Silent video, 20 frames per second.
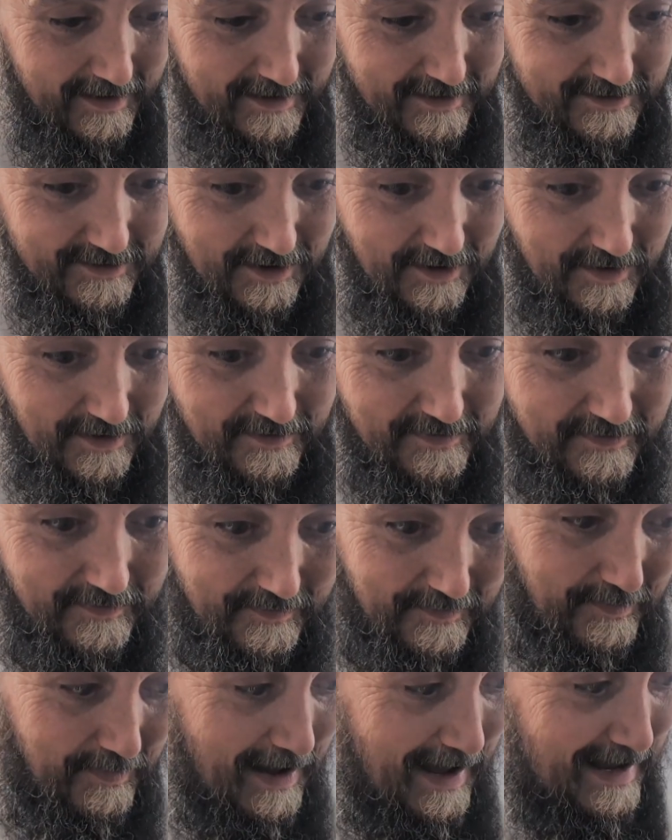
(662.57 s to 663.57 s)
So
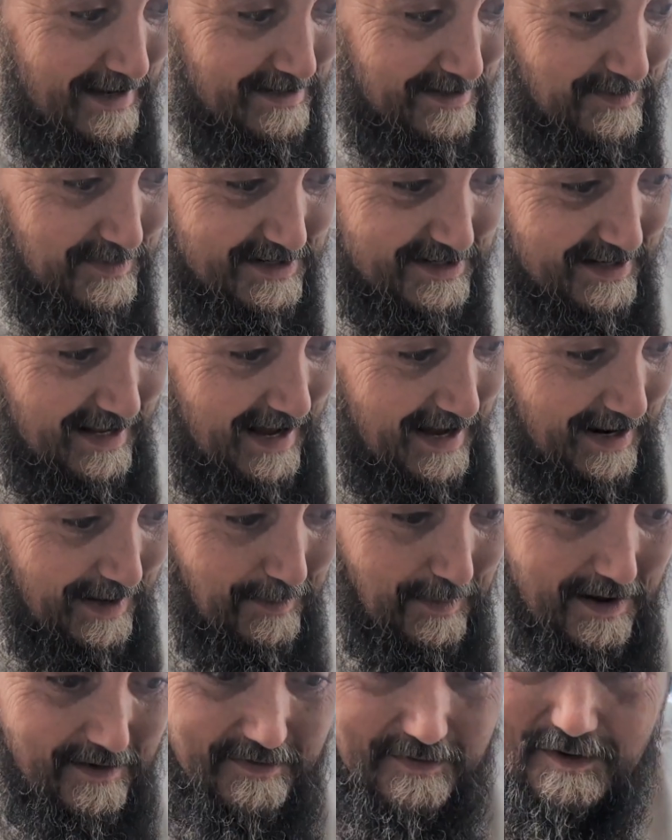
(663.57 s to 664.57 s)
as I'm sliding
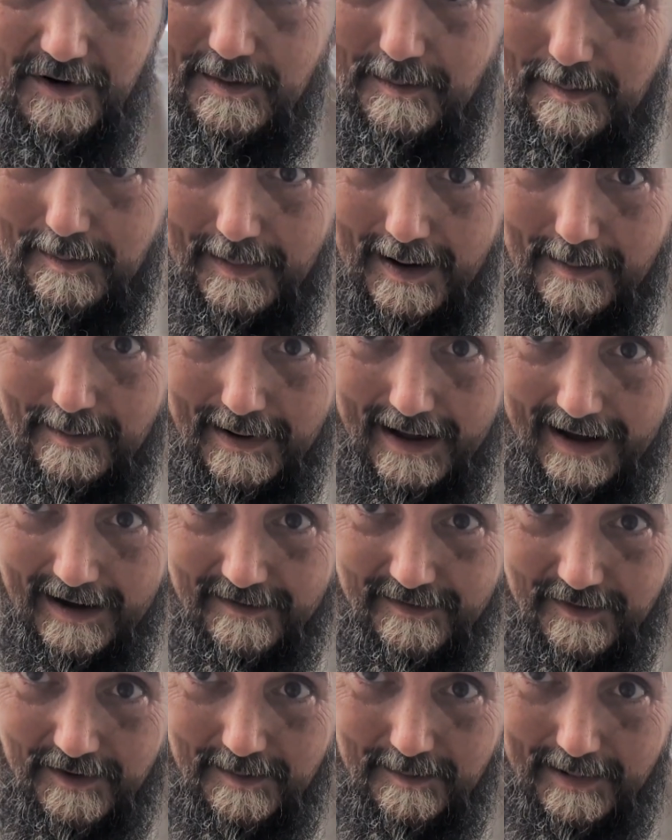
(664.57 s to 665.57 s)
my back
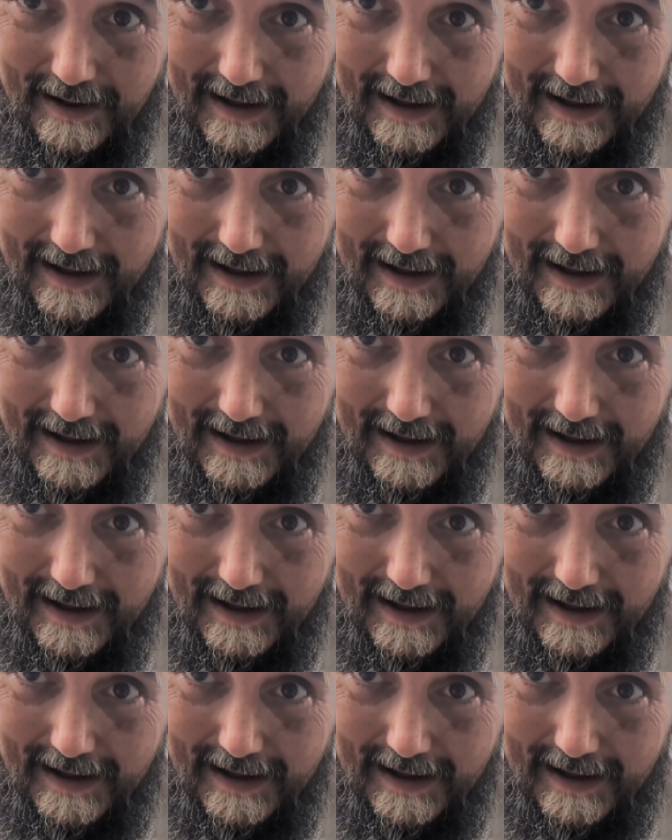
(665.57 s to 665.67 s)
foot